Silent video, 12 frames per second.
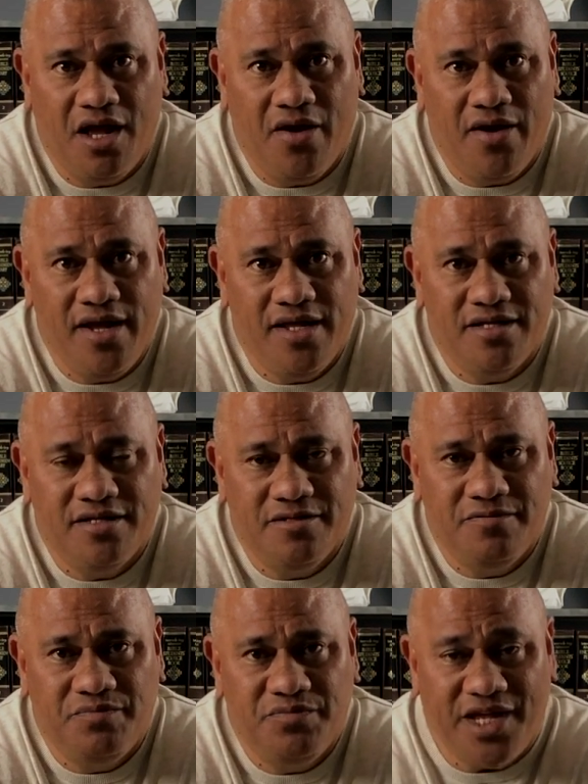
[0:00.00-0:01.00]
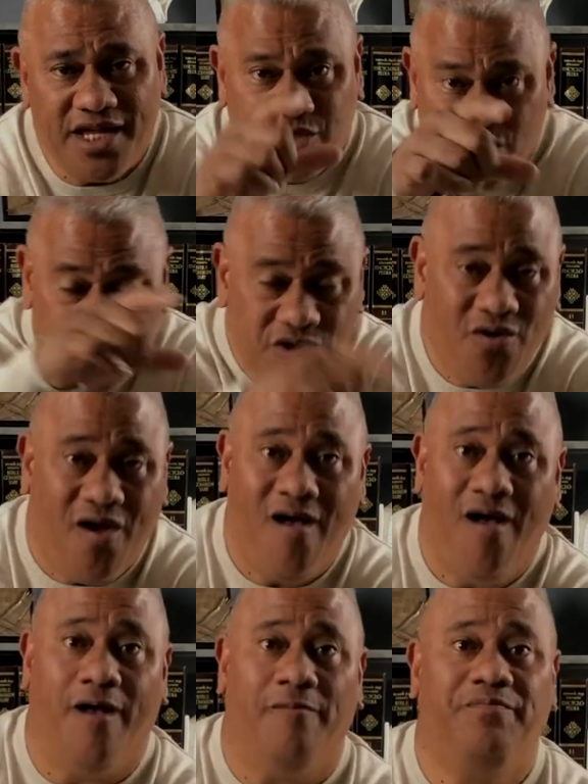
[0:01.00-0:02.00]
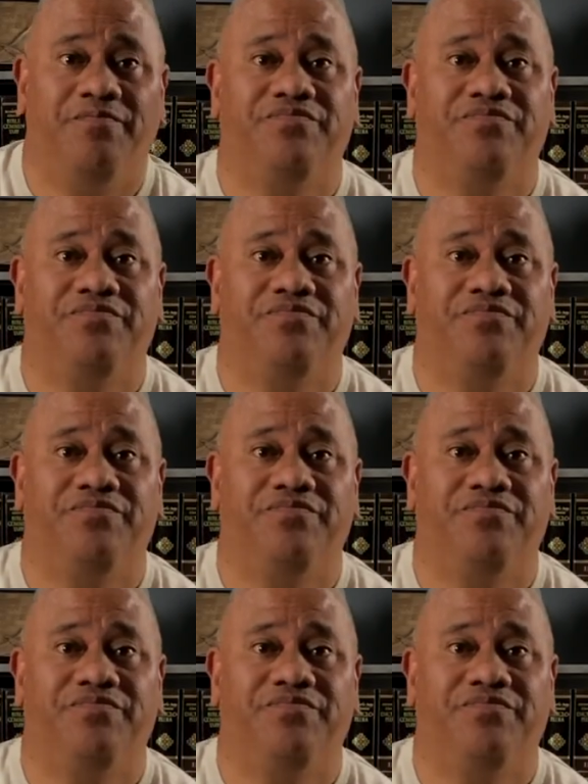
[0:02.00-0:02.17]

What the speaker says: All right? That's who you are.